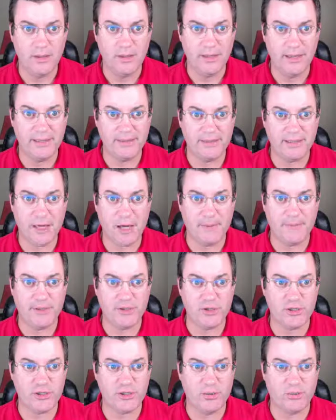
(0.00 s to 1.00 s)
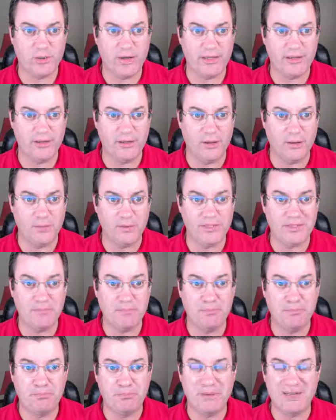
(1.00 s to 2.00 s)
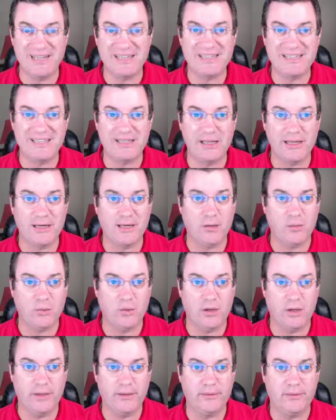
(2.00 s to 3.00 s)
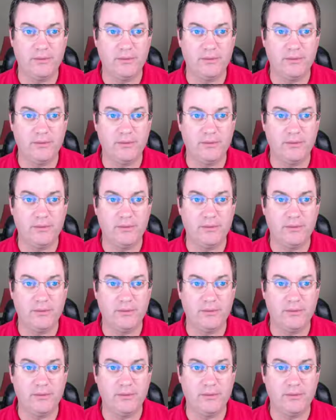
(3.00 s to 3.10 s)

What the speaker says: is copy just the red notes, but into layer 1.